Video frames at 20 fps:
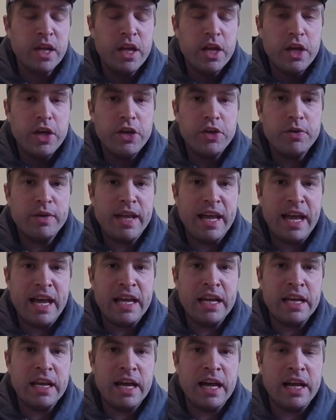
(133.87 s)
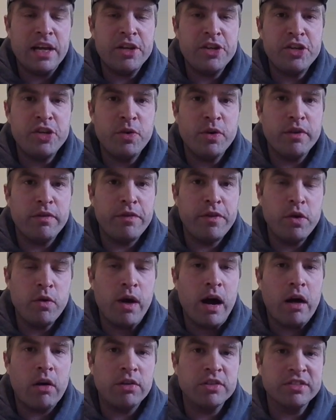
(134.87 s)
You can do it a few
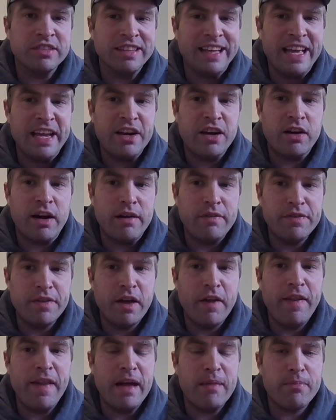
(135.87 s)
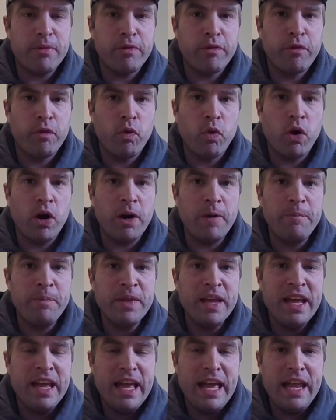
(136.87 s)
hours later. I've done that before.
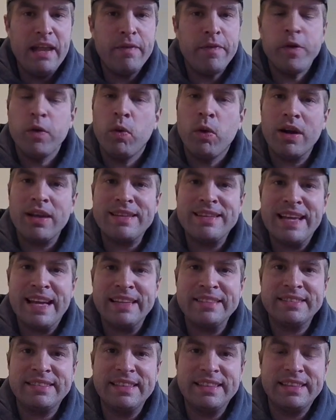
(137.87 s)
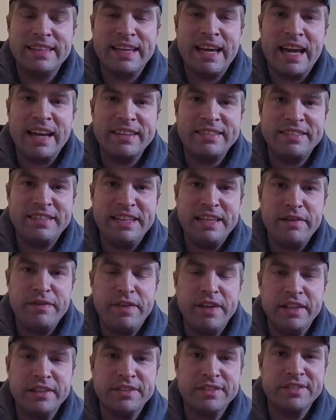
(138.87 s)
And if you want to test it to kind of see if
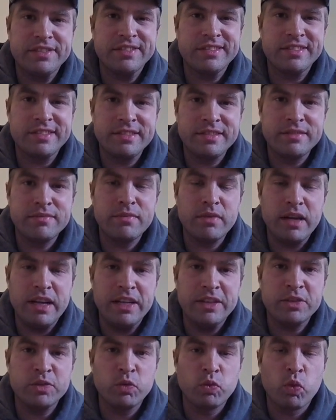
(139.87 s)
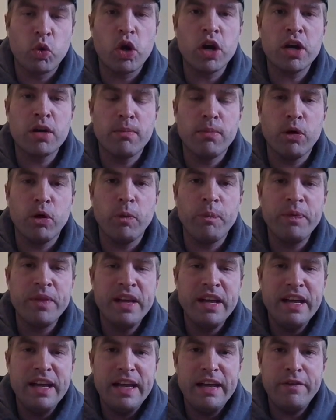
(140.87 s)
it's workable,
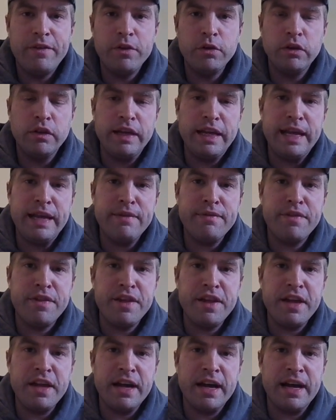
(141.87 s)
if you leave the